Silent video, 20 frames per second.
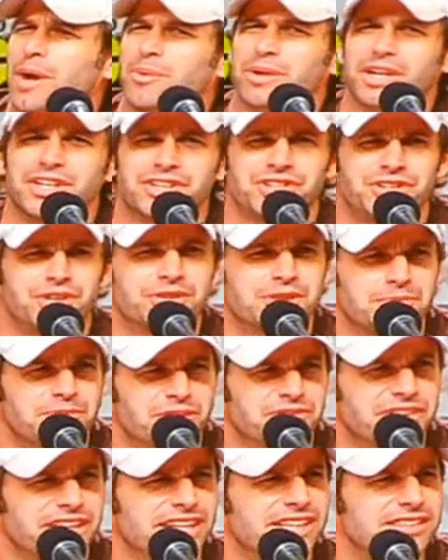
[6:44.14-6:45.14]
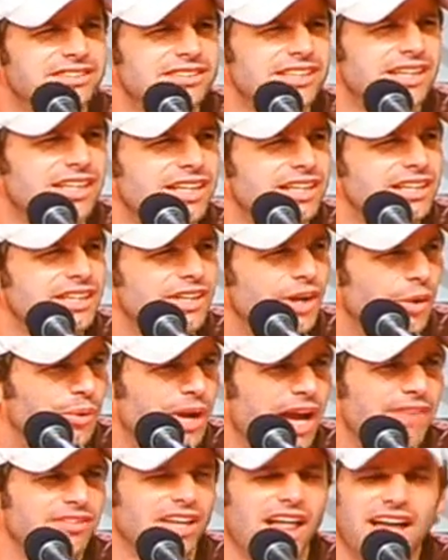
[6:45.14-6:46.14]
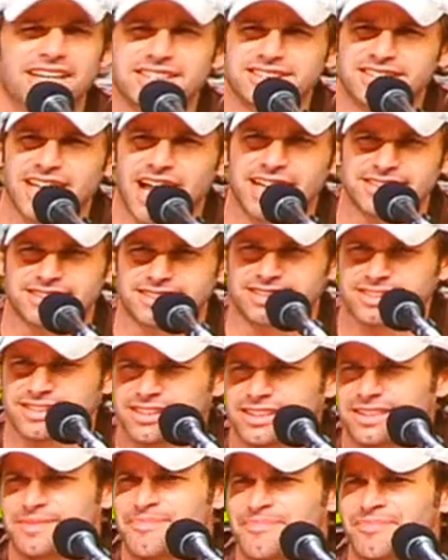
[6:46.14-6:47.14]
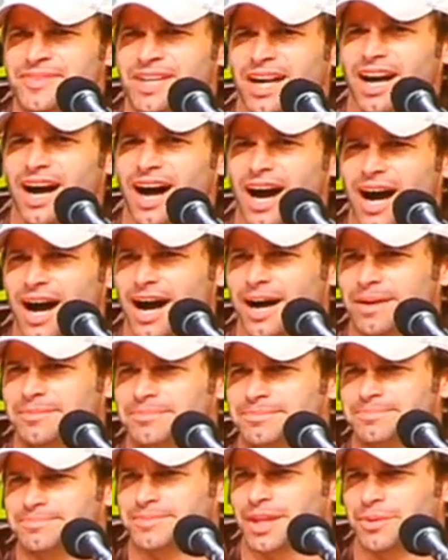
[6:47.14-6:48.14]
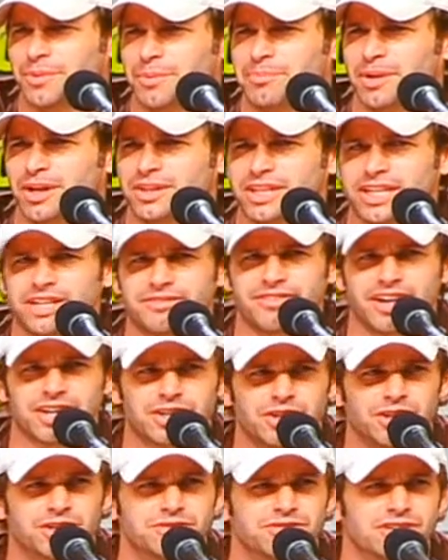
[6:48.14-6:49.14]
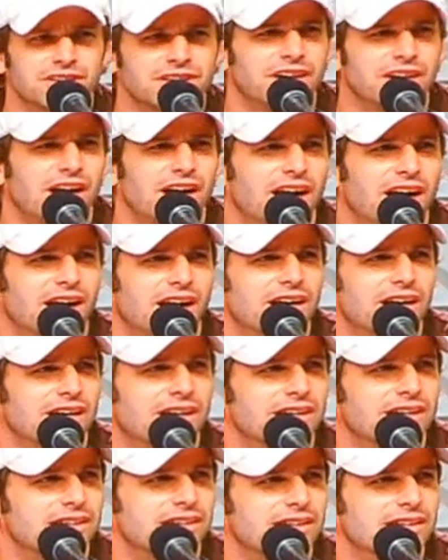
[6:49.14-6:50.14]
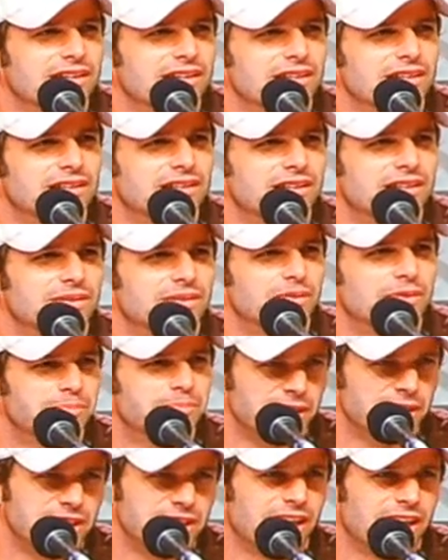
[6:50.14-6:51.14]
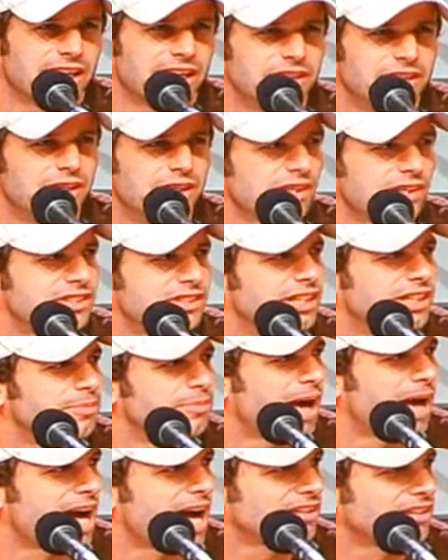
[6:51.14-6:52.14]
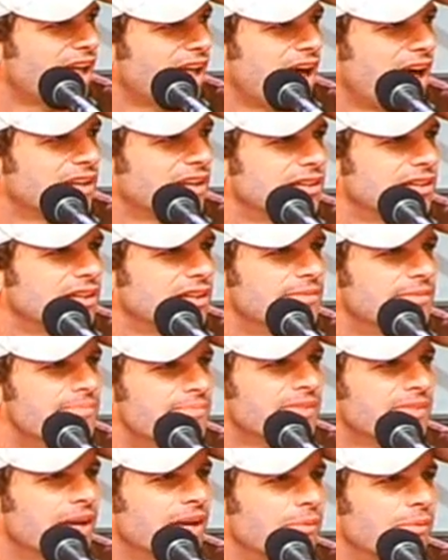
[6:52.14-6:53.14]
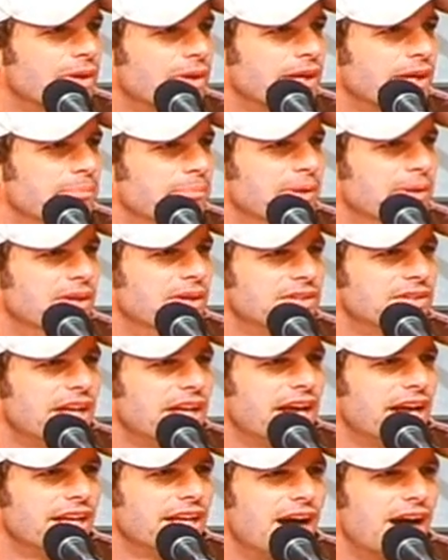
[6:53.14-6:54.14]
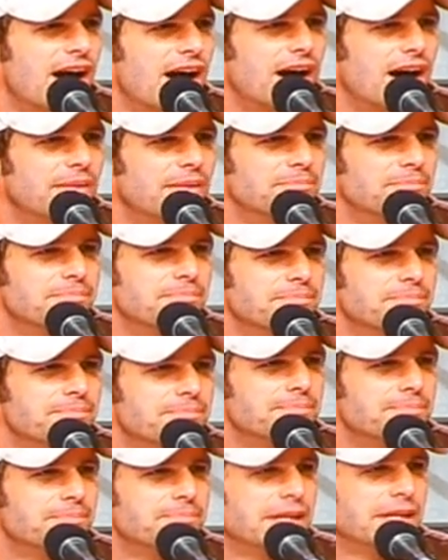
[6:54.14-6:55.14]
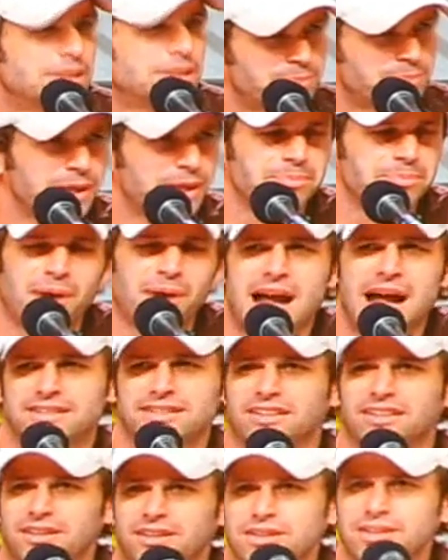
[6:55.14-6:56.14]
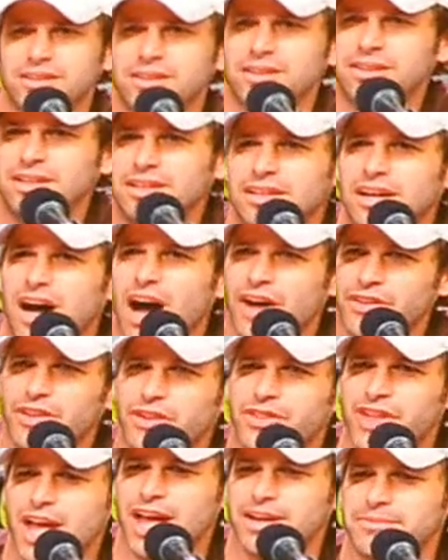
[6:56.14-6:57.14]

way we're going to shoot the movie is, we have a lot of sets that we're building in Vancouver. We're building like a New York City back lot. We're going to build it's pretty practical, other